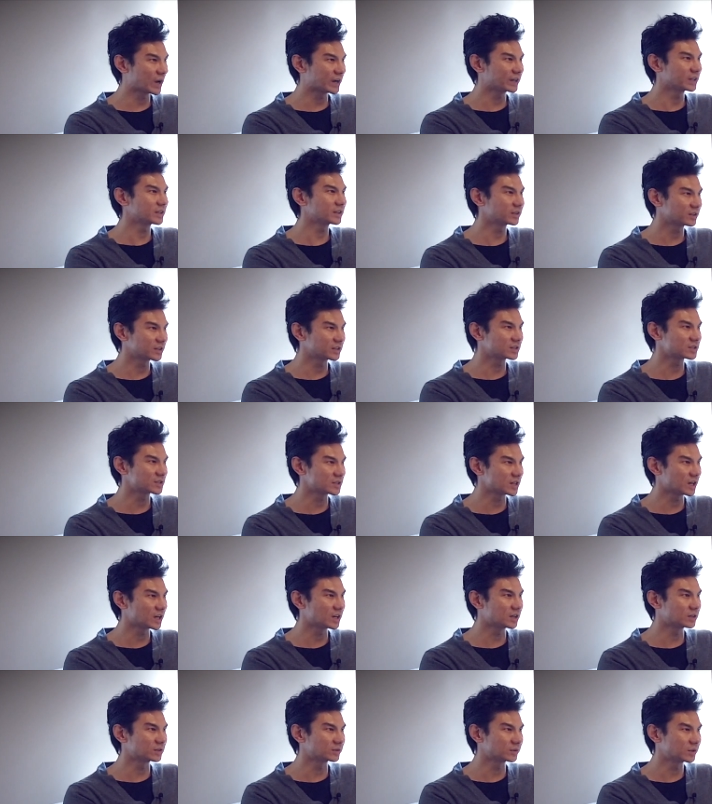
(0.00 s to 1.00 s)
writing things
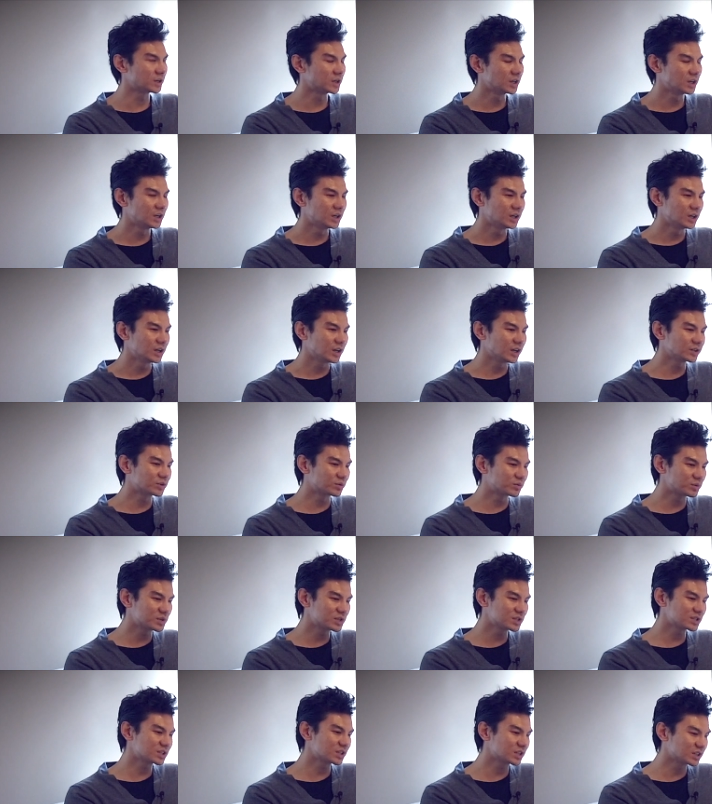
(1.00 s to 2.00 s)
down. And the
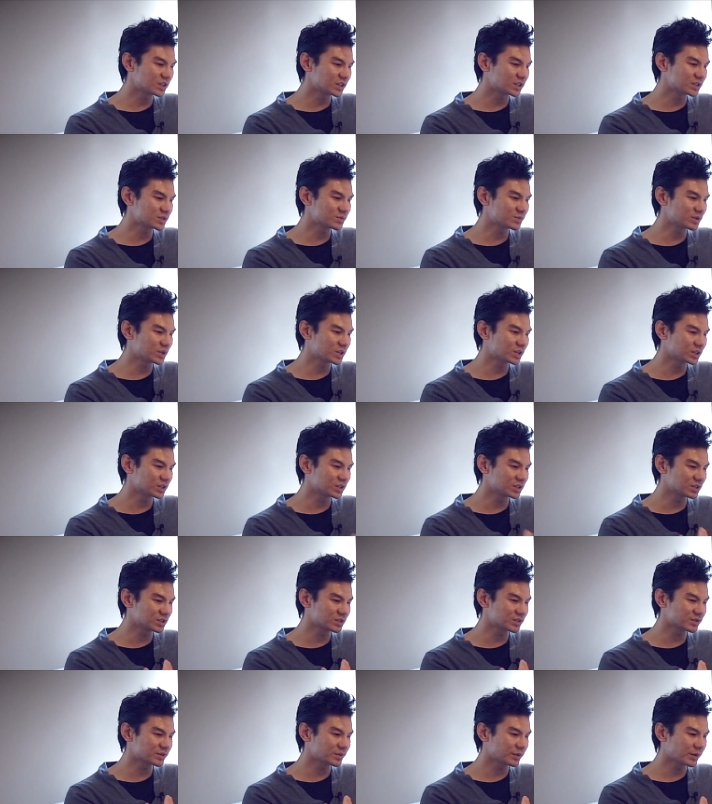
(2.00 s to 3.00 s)
reason is
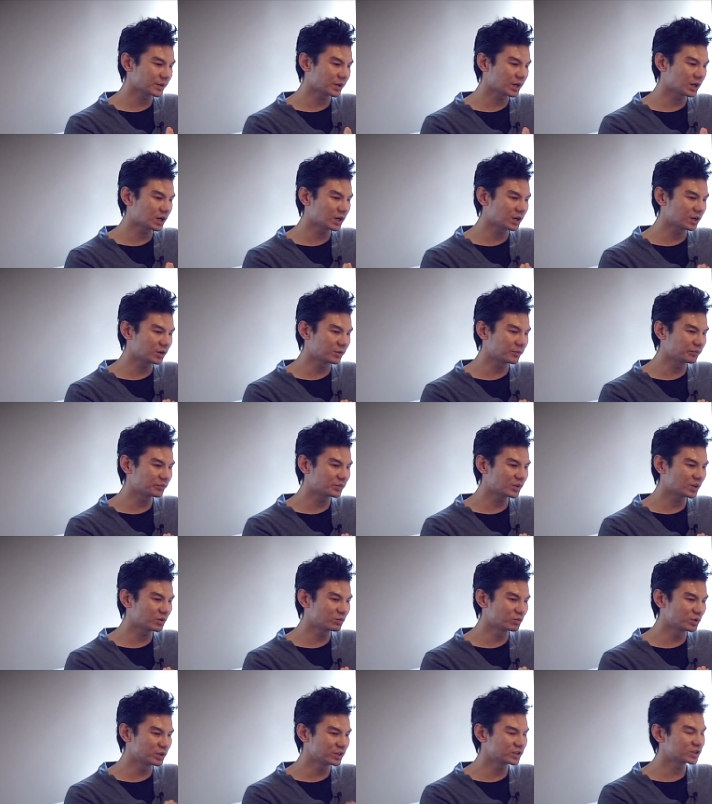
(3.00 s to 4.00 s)
because
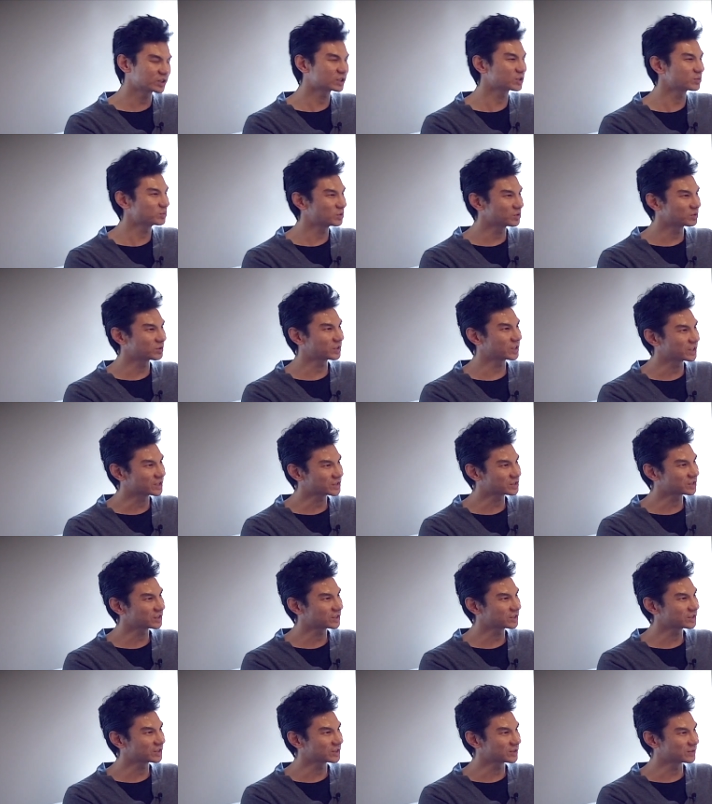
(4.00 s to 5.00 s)
written
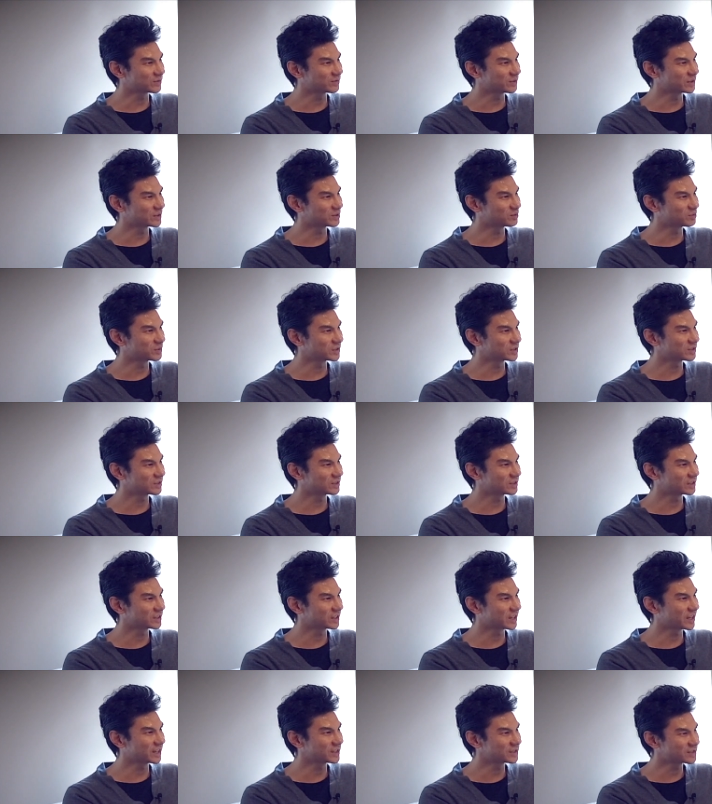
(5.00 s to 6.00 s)
communication is
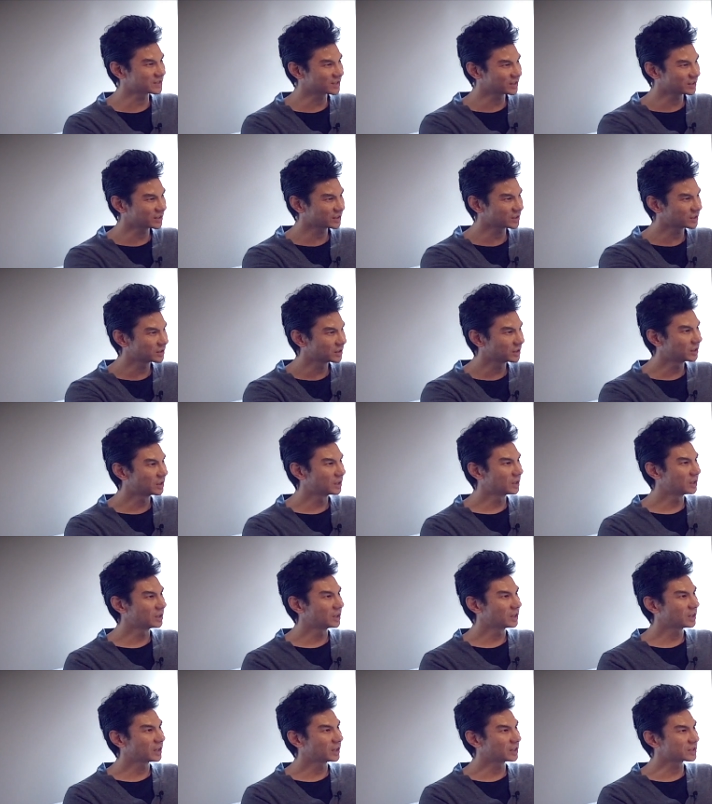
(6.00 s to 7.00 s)
fundamentally async,
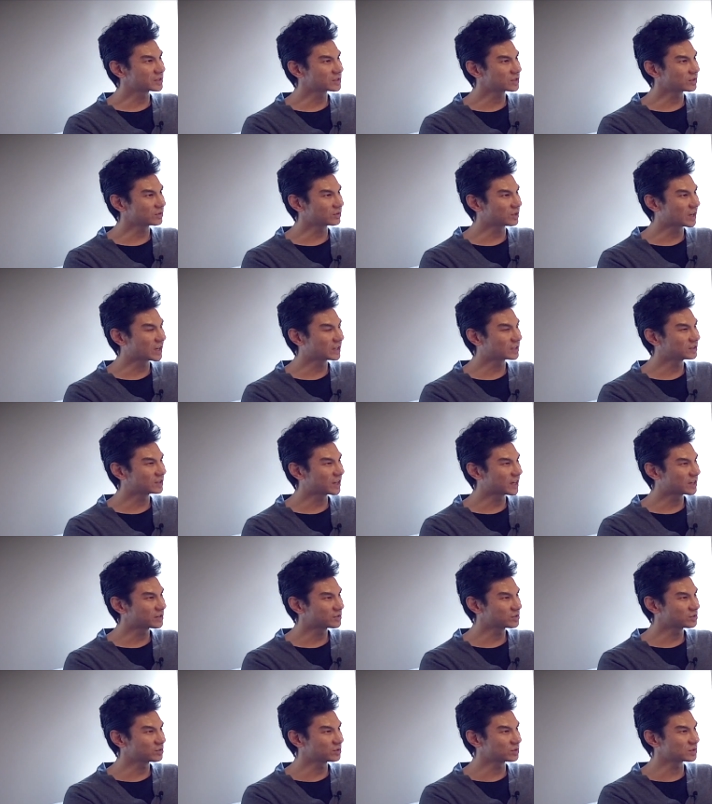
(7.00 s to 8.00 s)
and so that
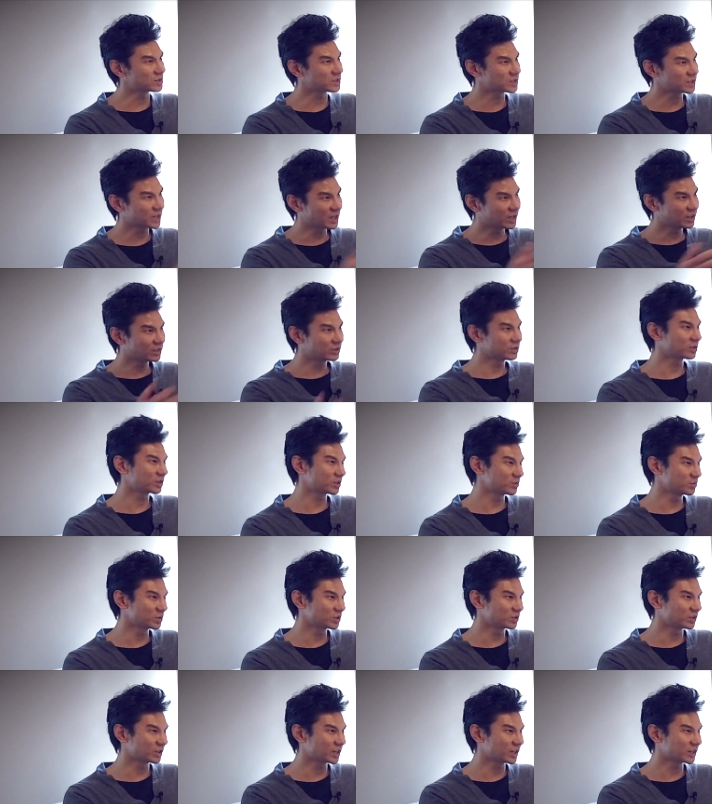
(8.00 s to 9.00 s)
allows you to scale your
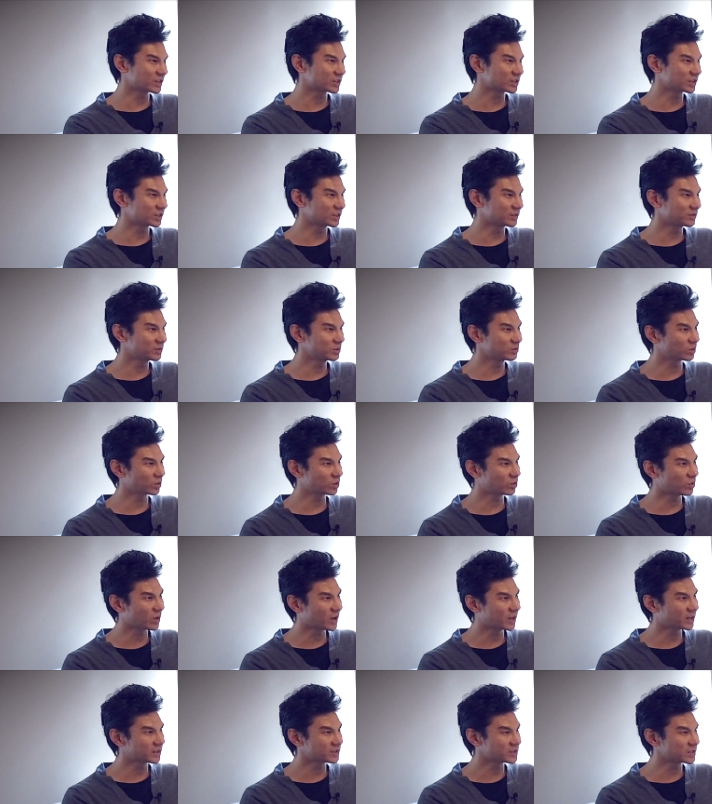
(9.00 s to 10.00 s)
communication. If you
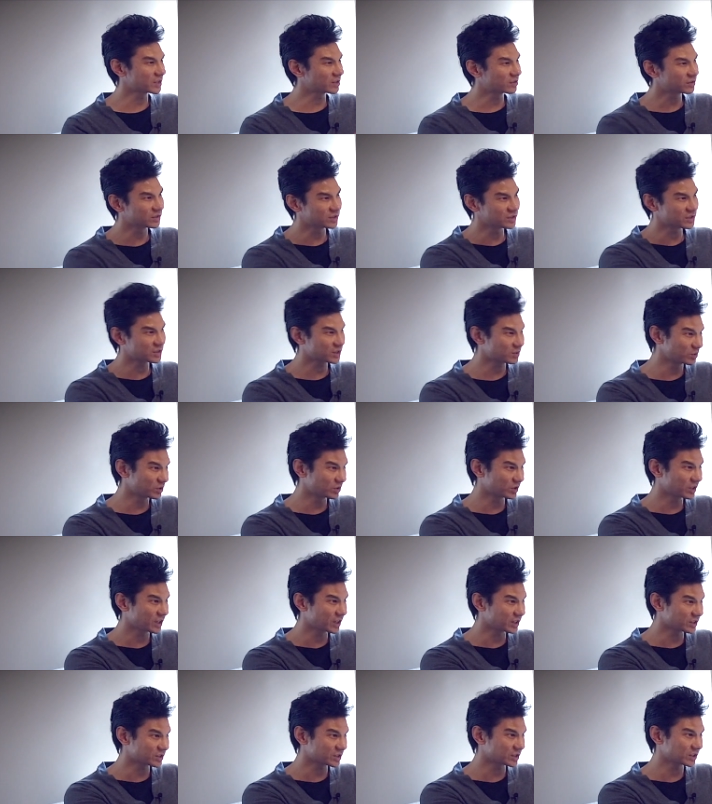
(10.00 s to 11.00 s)
require synchronous
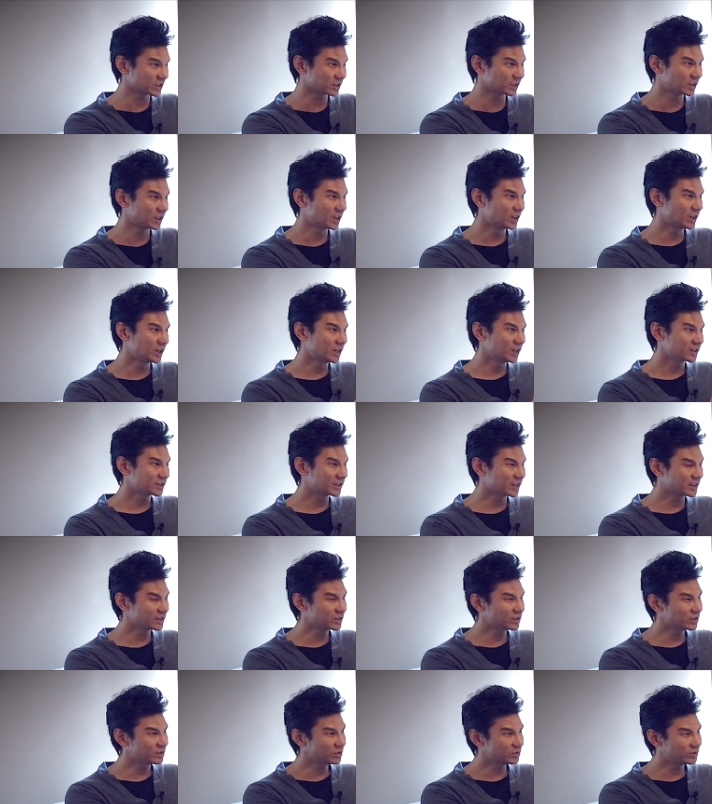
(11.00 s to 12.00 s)
communication,
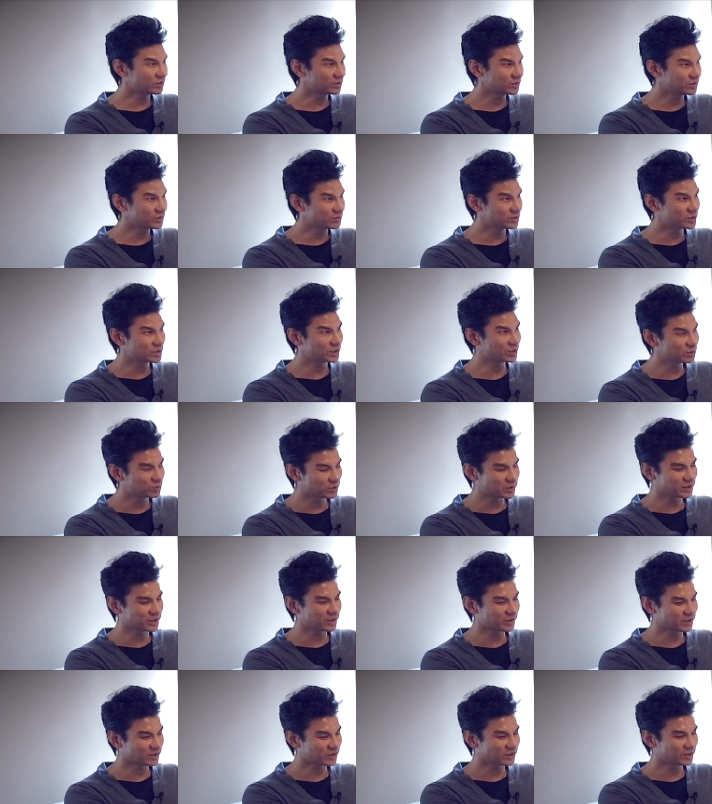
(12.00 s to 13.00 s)
then you deal
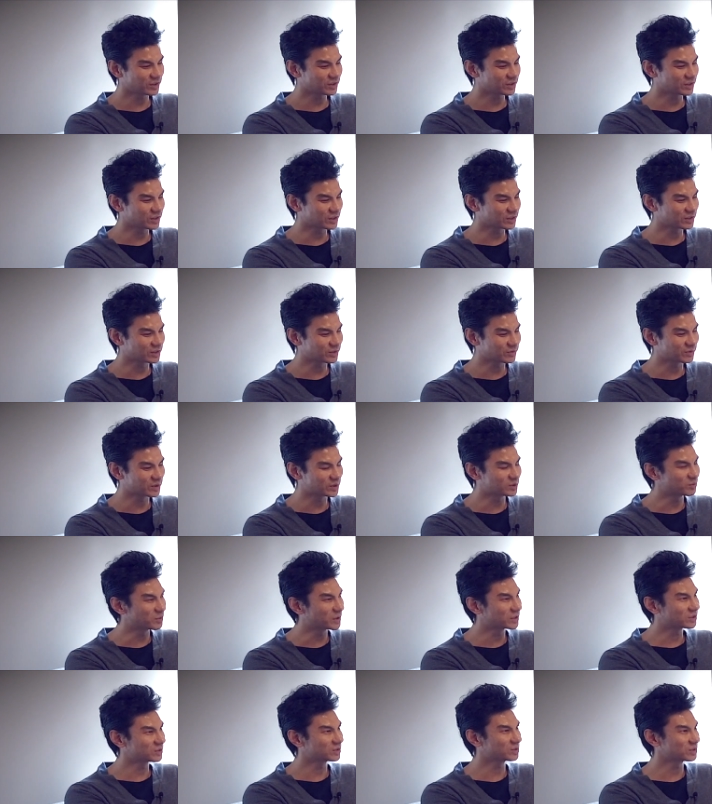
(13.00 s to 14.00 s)
with the
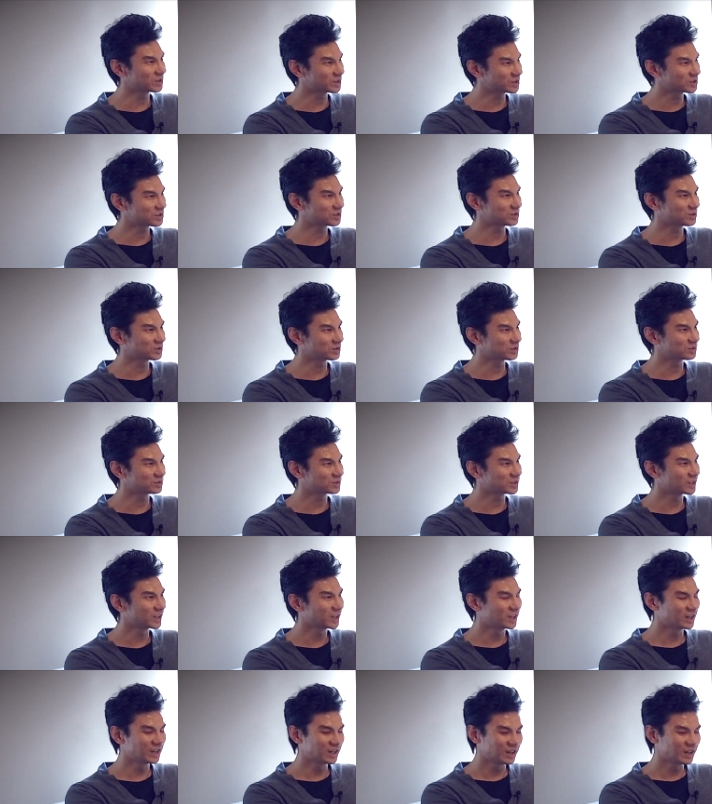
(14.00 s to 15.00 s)
fundamental issues